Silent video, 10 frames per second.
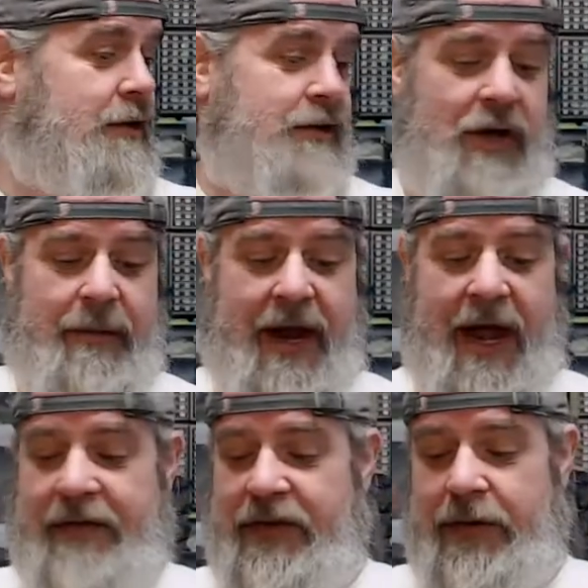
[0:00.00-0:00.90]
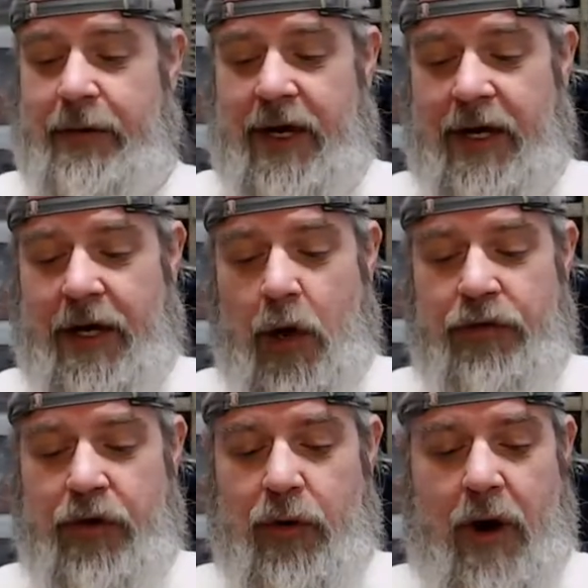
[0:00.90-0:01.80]
So I'm going to have to go
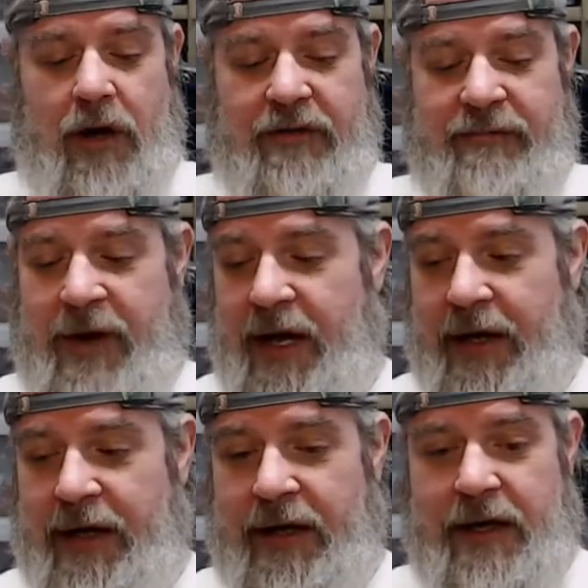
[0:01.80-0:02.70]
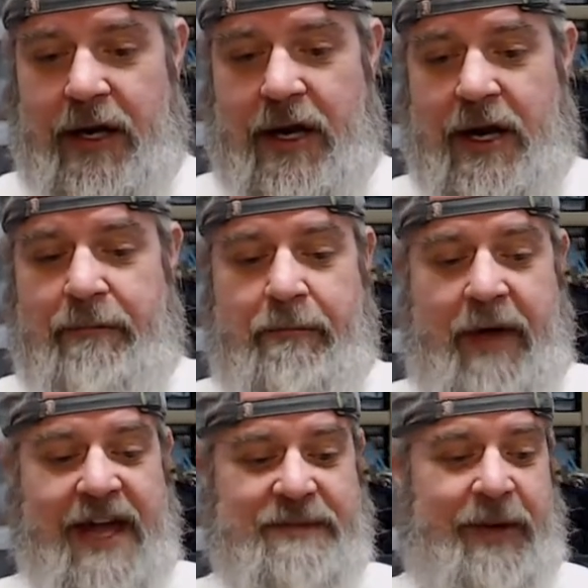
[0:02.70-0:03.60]
through all of my
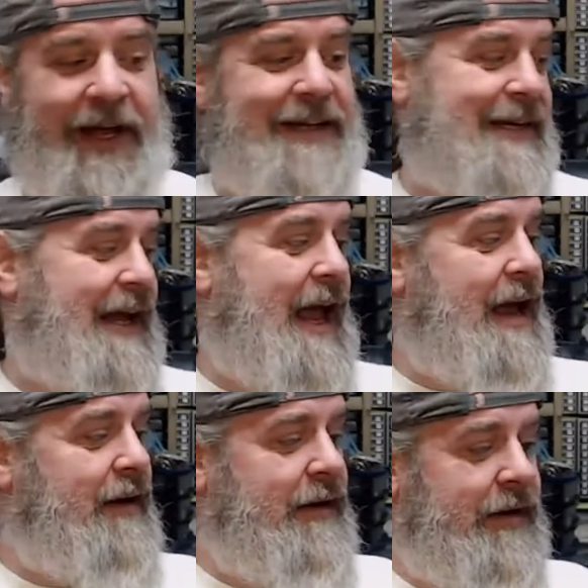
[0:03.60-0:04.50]
base plates again.